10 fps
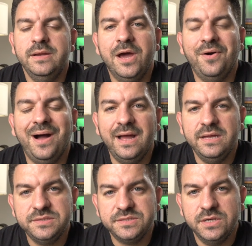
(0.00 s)
Now
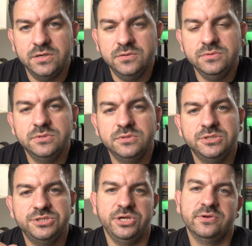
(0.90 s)
ISO,
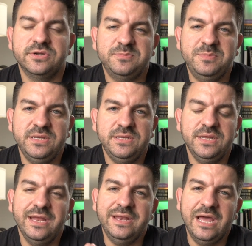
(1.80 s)
shutter speed,
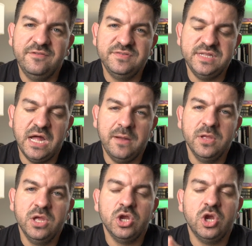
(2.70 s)
and f-stop
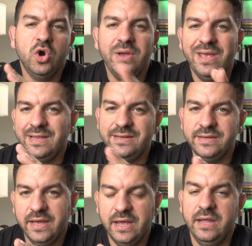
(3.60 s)
go hand
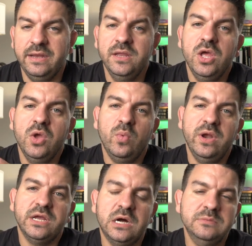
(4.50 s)
in hand
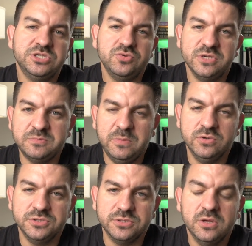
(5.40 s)
when it comes to
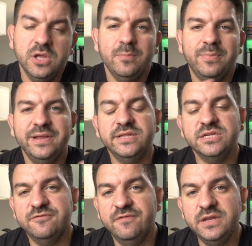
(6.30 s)
exposure. But in
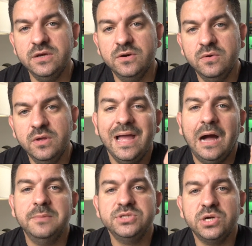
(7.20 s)
this video,
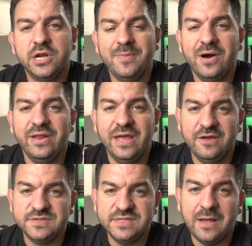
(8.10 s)
I'm talking about
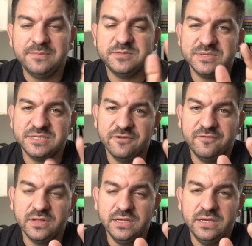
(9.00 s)
f-stop
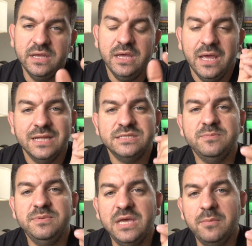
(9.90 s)
specifically. And
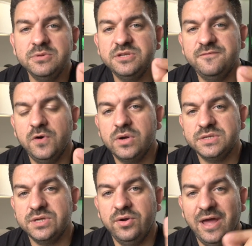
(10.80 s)
to be able to
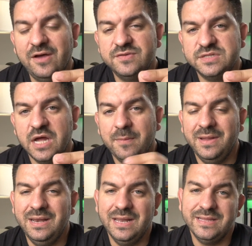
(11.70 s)
focus on f-stop
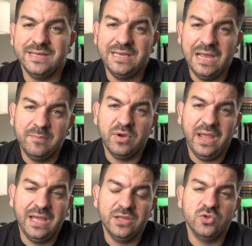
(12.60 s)
and let the camera
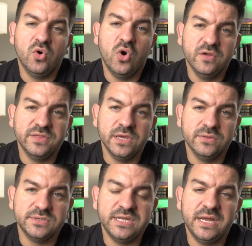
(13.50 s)
handle all the
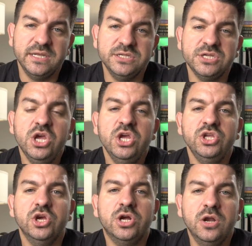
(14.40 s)
other settings,
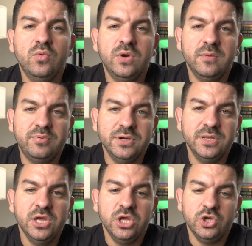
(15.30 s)
you're gonna wanna
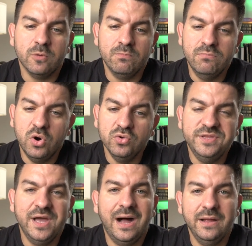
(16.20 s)
put your
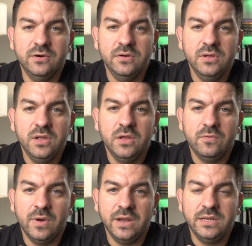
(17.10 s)
mode dial
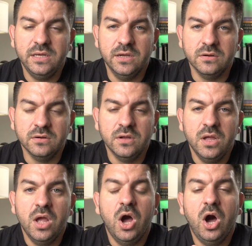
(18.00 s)
right here
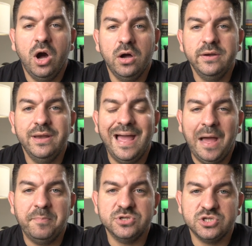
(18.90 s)
on
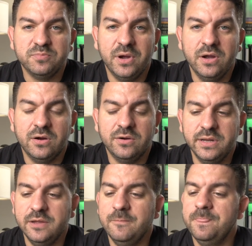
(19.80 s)
aperture
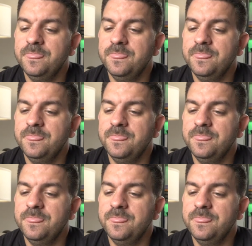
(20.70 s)
priority.